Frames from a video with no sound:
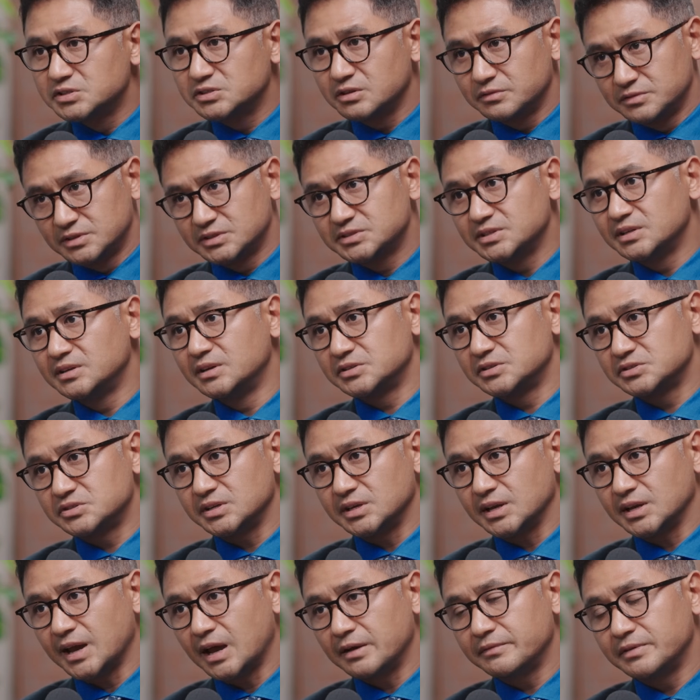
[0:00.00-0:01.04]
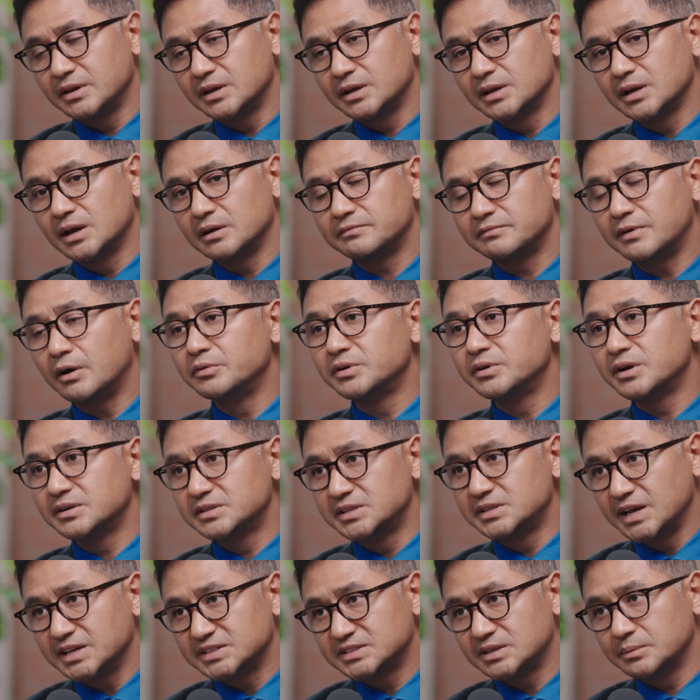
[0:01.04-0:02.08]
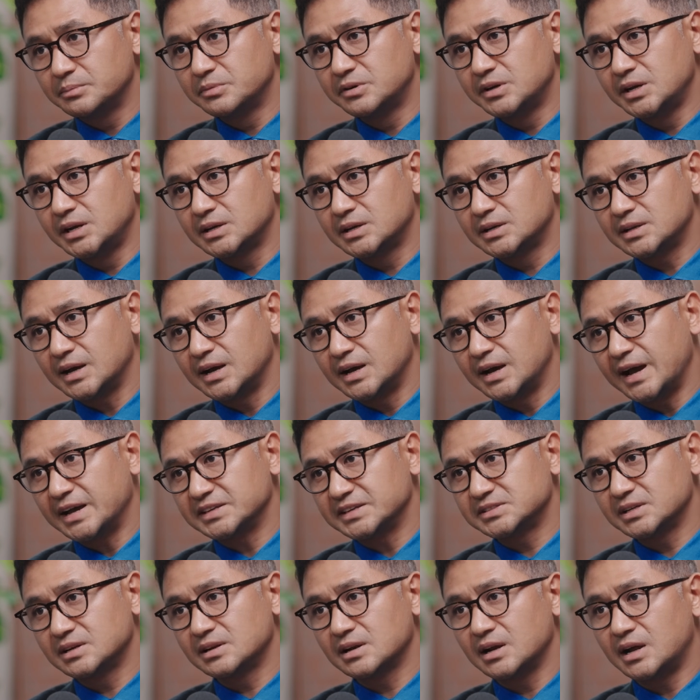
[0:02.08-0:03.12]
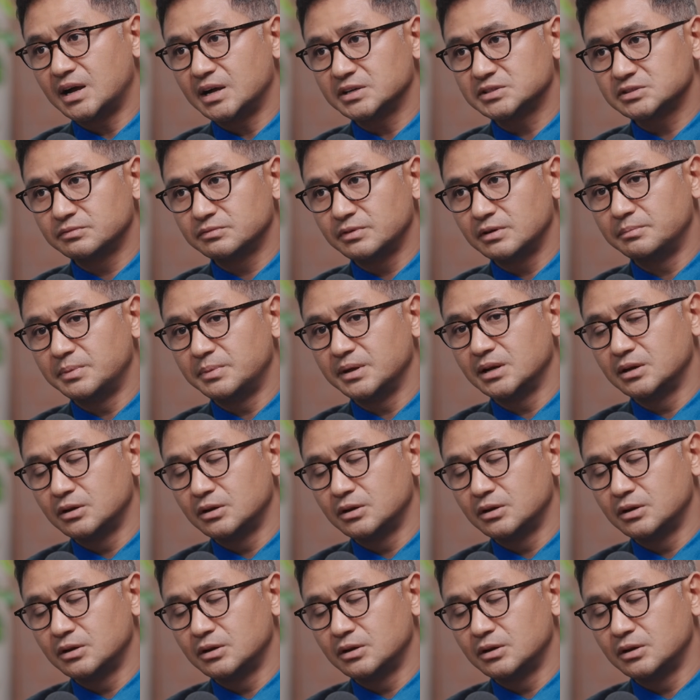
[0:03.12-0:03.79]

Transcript: of this industry, having founded the SM REIT asset class. We've been